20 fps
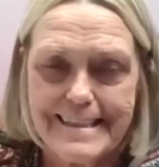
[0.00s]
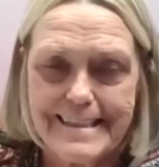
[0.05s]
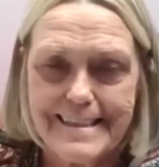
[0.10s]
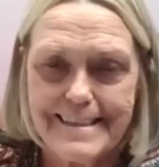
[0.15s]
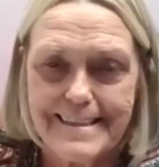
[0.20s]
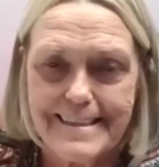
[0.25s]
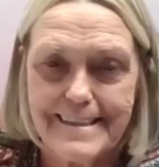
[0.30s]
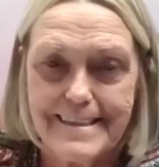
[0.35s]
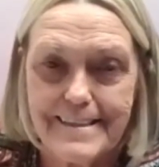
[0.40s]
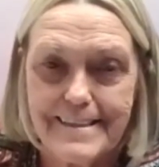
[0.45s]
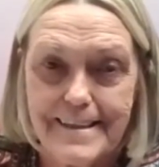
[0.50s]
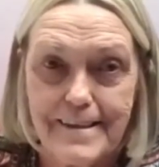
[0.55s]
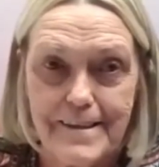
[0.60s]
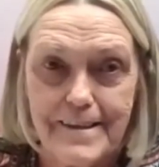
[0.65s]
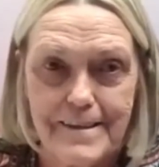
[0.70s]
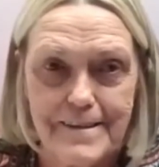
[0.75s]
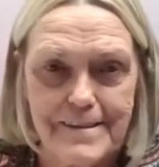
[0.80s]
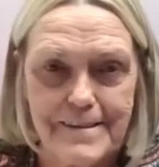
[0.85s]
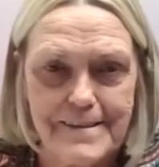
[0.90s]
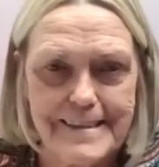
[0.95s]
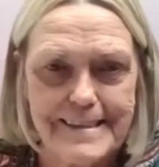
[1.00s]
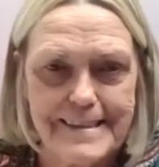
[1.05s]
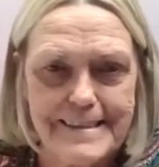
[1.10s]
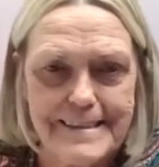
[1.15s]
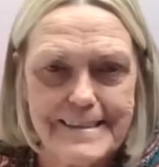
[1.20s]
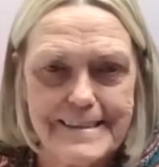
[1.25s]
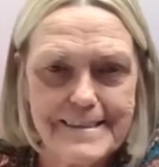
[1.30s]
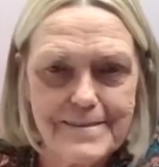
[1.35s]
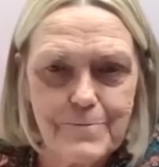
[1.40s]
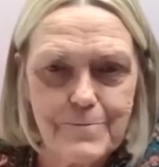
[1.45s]

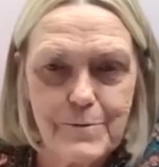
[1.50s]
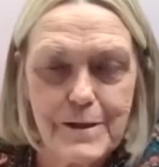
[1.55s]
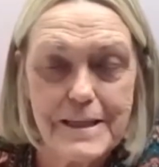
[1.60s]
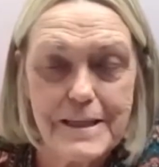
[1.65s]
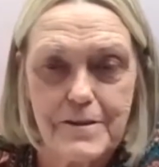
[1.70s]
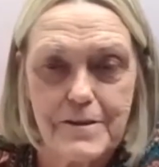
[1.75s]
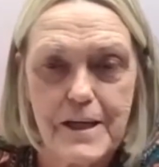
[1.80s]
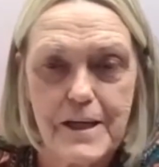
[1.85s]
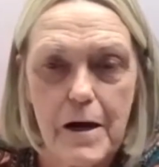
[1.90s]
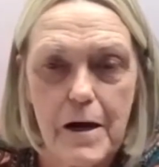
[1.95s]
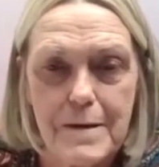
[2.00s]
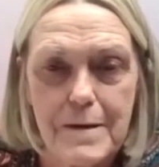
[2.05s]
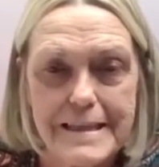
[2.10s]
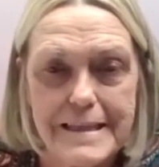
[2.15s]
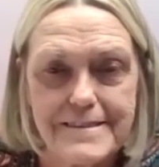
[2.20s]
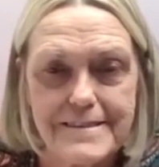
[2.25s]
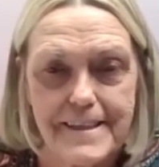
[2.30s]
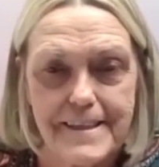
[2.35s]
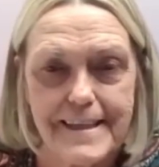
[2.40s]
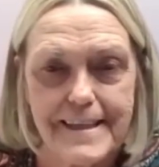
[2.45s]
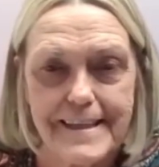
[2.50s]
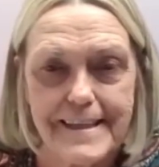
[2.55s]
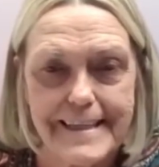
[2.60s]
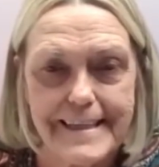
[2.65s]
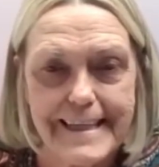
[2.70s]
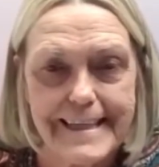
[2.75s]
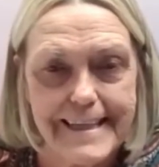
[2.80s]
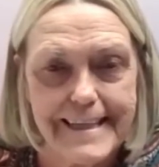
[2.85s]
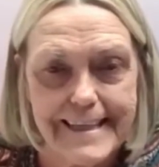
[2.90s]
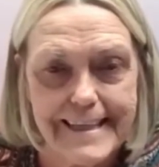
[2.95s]
winter coming, they're going to
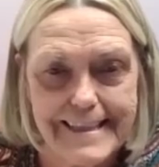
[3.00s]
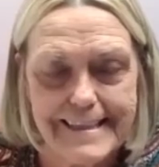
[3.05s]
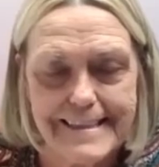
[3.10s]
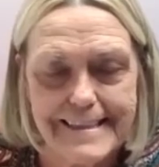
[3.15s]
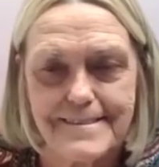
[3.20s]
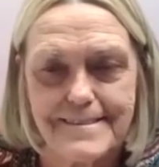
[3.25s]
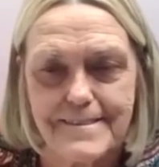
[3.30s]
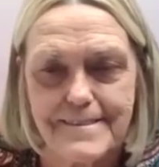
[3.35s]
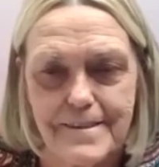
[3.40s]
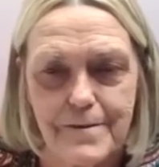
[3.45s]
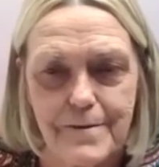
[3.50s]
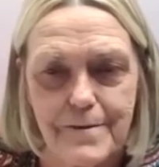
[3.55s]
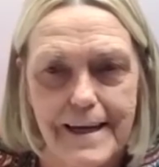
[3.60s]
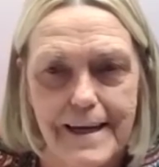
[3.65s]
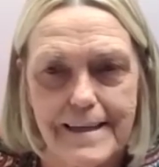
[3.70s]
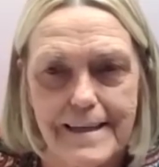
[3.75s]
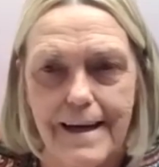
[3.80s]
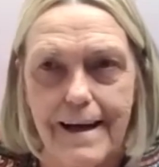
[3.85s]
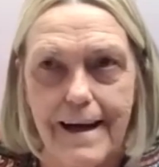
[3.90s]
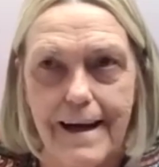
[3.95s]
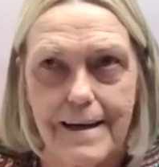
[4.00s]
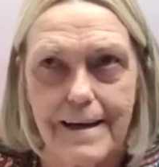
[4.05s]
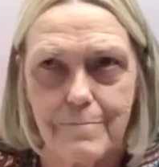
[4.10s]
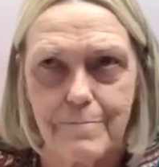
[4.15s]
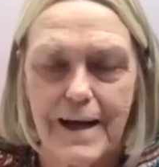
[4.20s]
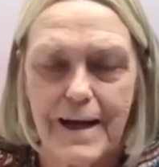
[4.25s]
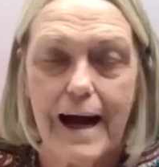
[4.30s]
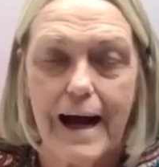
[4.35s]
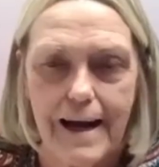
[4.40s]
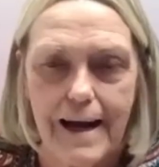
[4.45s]
need heat. So I
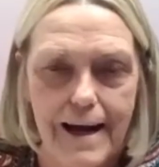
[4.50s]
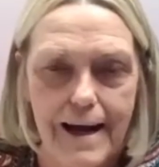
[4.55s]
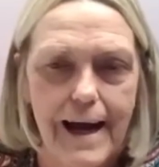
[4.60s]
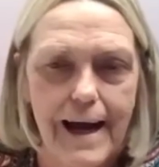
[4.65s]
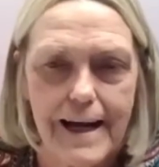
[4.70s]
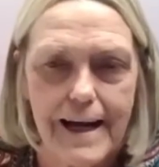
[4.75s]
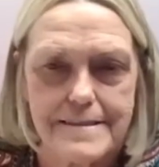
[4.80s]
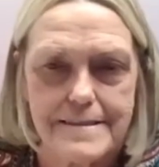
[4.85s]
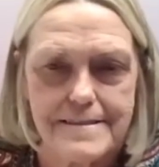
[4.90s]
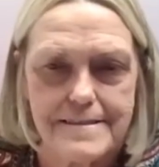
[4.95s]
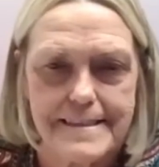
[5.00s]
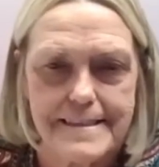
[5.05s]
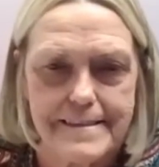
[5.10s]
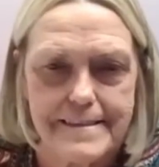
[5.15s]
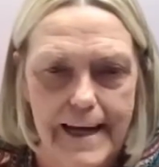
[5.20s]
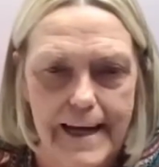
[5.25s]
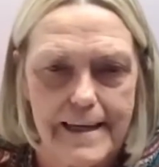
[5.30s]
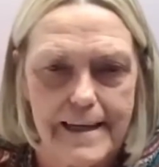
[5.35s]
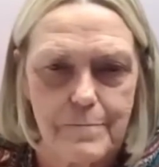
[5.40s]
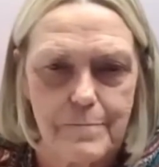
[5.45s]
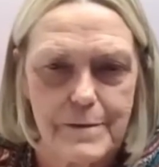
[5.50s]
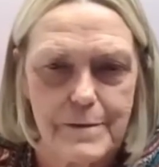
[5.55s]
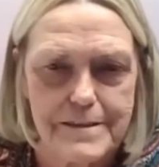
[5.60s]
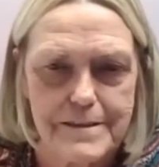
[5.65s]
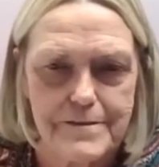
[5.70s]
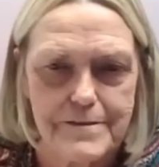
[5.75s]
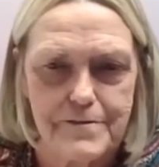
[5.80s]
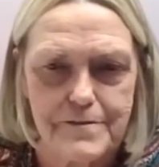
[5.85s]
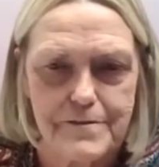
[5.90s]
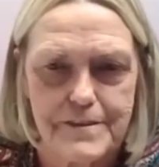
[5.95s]
can see that coming
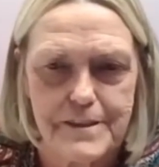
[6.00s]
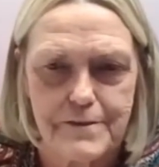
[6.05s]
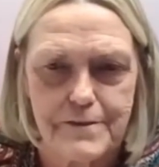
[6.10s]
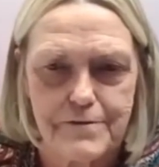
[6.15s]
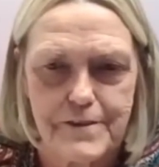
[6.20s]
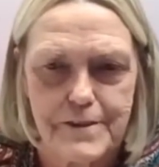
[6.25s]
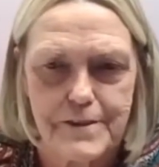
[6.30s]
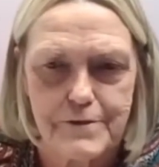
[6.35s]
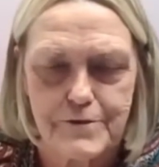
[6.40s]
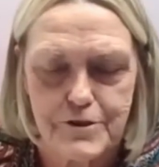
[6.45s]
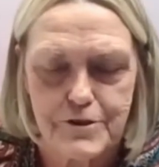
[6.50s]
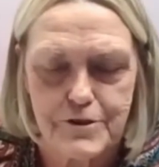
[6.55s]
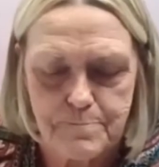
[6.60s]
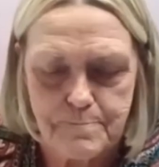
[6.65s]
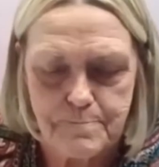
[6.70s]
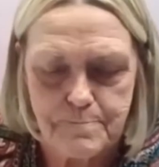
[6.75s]
in the near future.